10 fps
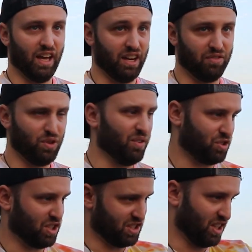And if you have
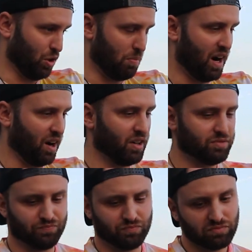just a single
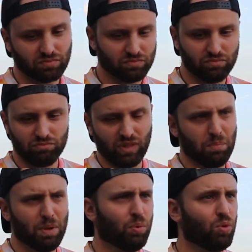bar,
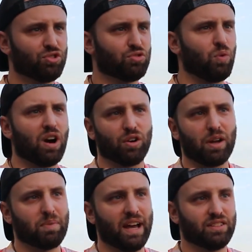people will just walk
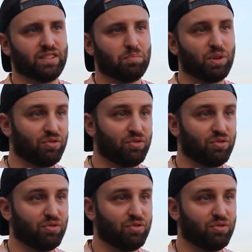right past it.